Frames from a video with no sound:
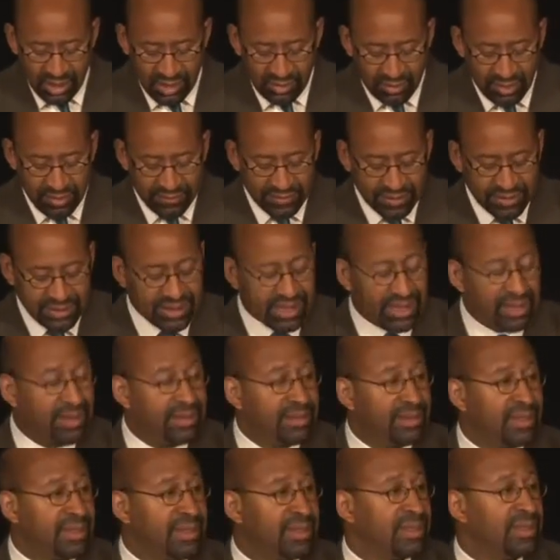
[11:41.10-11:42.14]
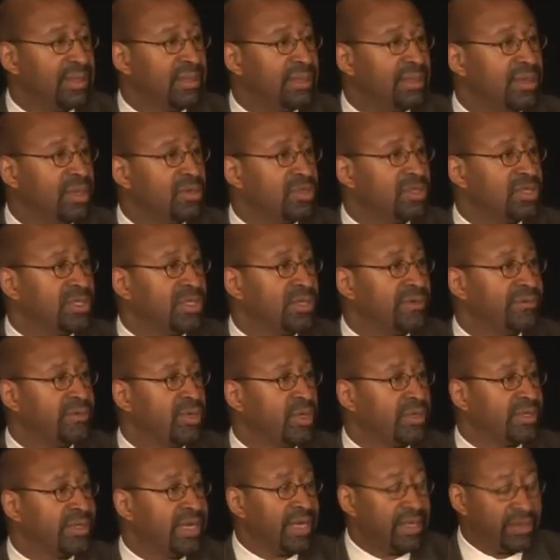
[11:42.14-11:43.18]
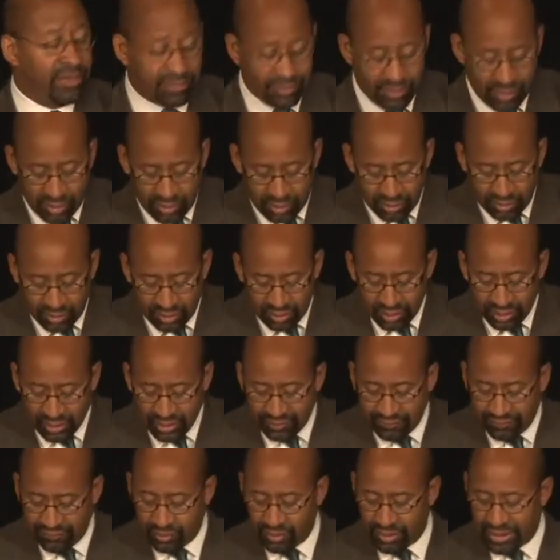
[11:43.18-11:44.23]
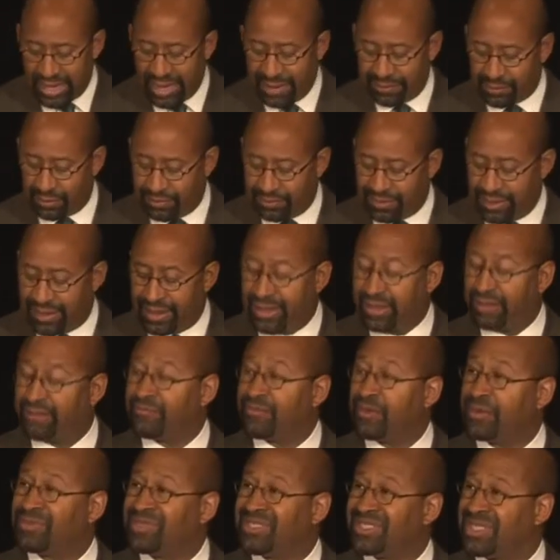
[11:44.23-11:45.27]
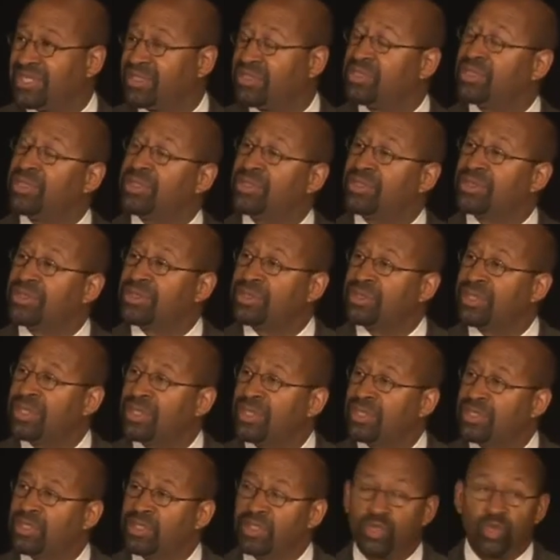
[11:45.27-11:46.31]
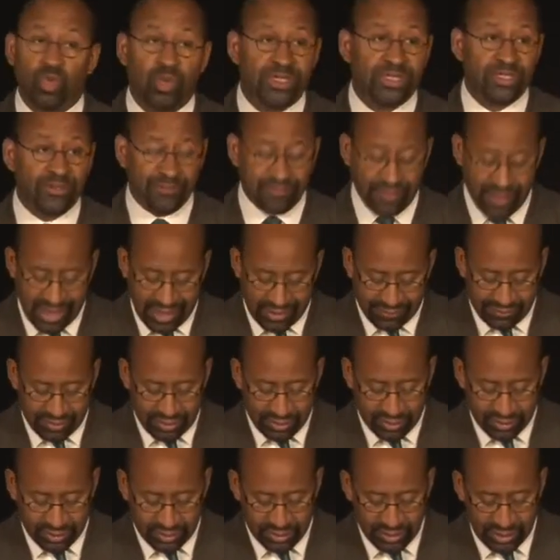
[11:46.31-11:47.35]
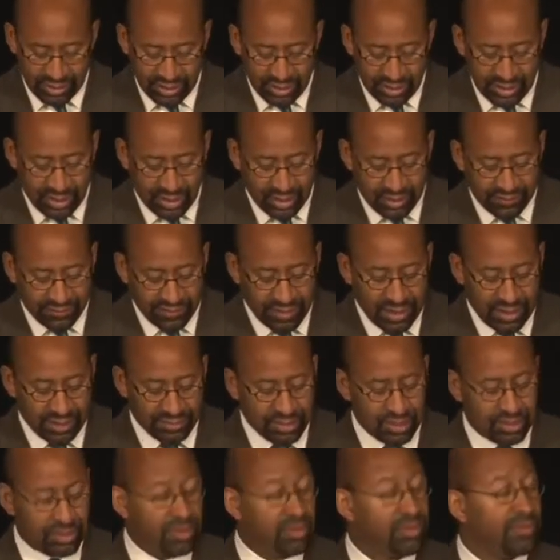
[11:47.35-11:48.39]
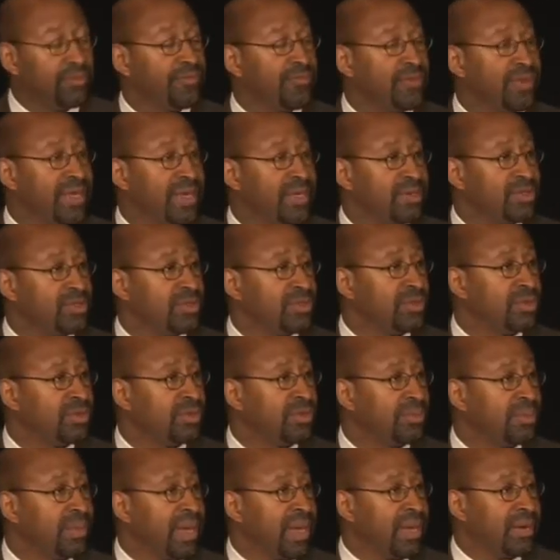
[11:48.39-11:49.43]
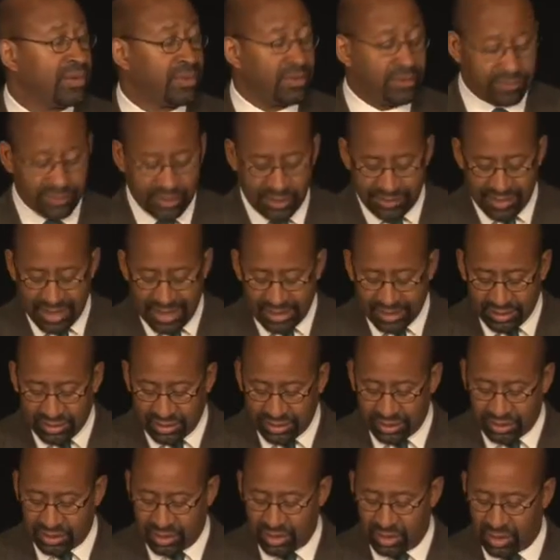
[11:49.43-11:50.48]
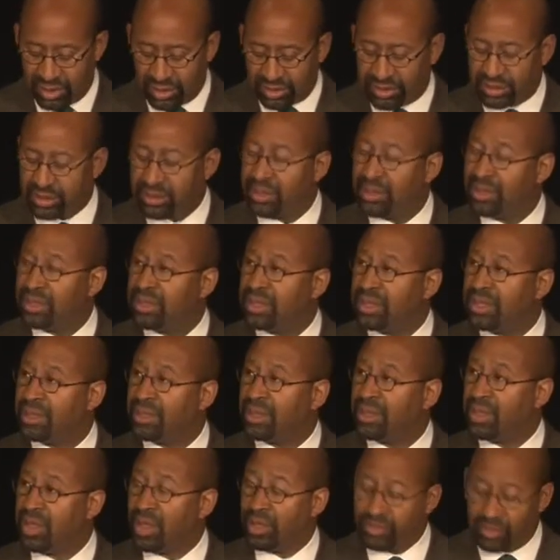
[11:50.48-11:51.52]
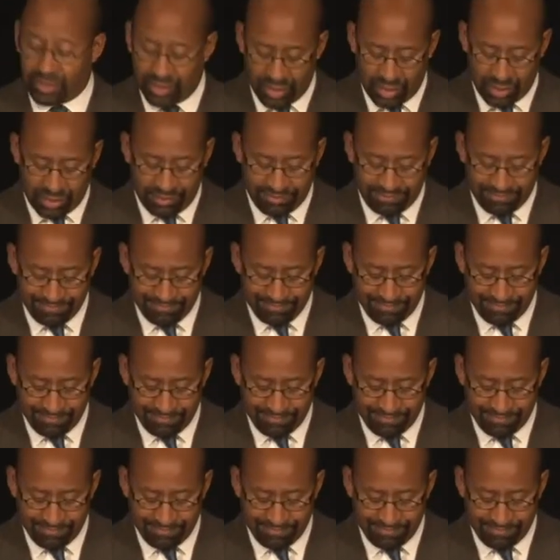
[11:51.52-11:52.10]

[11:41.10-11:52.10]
We have extended the notion of look down the road for capital planning from 6 years to 25 years and developed a new financial model to manage these costs in the long term.